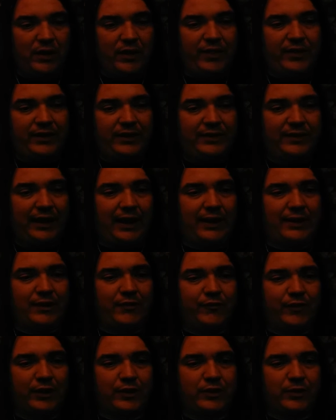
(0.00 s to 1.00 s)
The
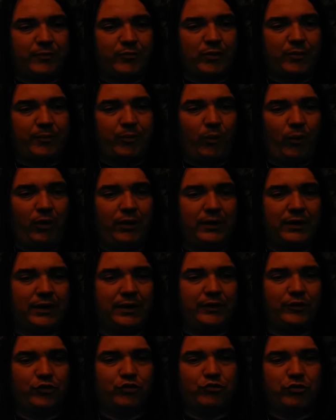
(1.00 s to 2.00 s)
tiny victim
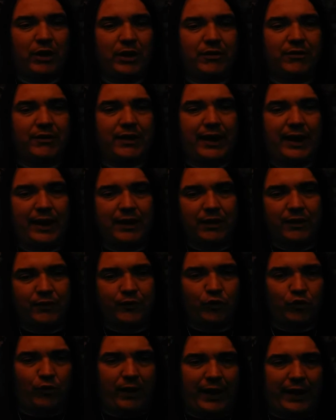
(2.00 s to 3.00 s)
reportedly struck her head on
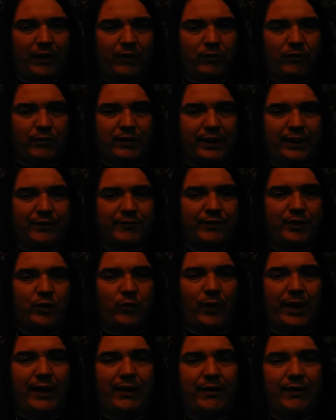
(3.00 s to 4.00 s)
the ground and
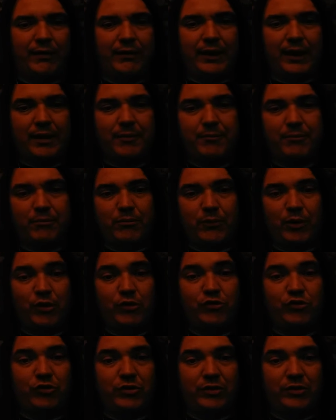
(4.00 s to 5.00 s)
required
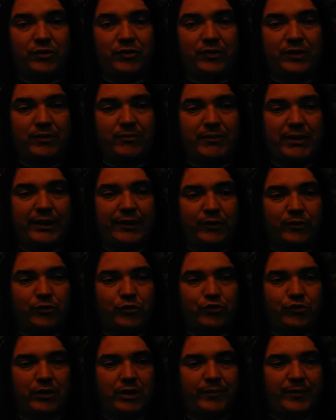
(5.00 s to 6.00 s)
emergency
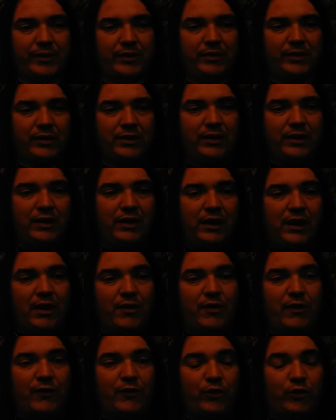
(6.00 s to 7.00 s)
medical treatment.
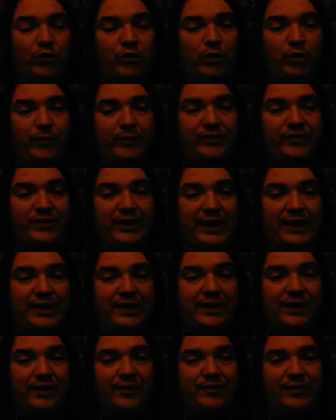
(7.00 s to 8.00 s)
The little girl was
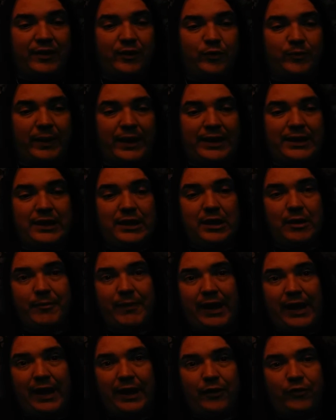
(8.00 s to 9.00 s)
taken, it says, by
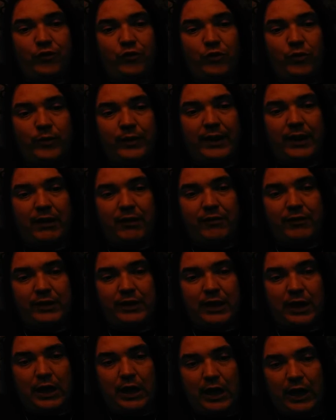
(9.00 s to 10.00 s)
EMS to an
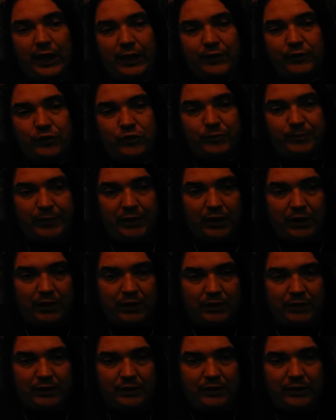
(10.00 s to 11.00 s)
area
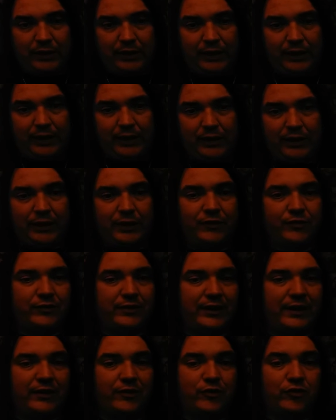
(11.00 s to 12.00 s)
hospital and
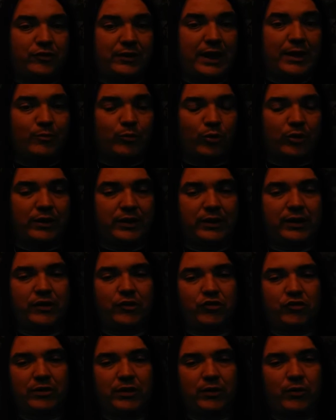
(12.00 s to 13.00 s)
listed in stable
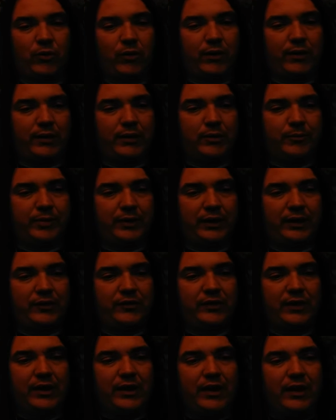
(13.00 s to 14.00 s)
condition, according to
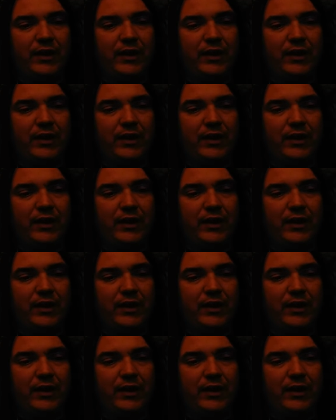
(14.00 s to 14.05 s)
police.